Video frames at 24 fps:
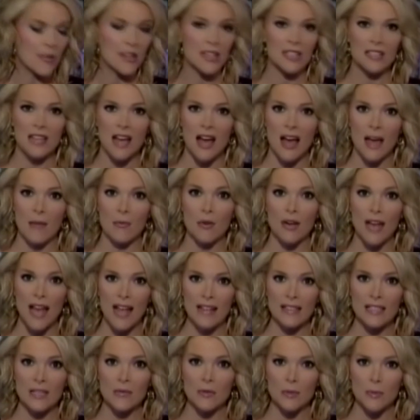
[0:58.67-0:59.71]
the time when
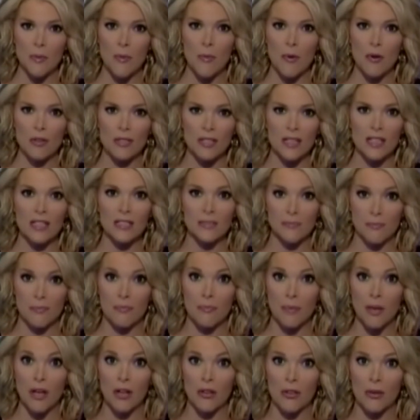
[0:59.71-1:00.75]
Enzi was proposing this
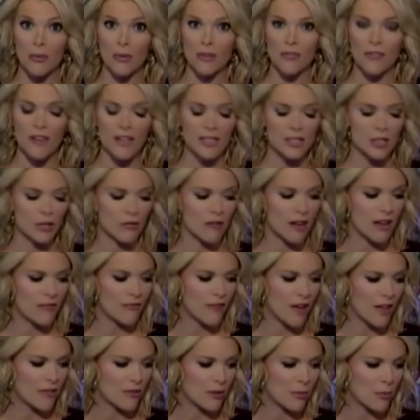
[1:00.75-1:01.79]
bill that would fix the
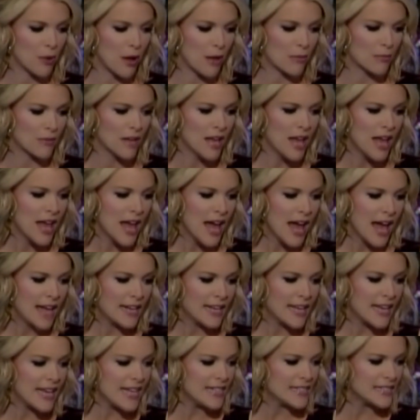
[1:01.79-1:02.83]
grandfathering problem. And
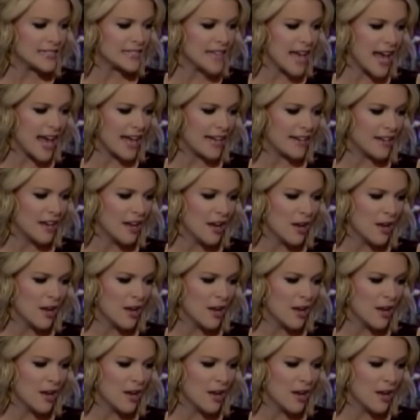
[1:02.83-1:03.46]
he said,